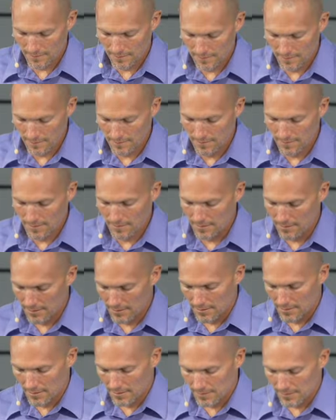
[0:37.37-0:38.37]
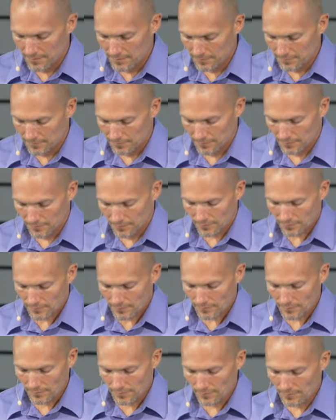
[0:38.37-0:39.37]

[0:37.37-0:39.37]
No one is speaking in this clip.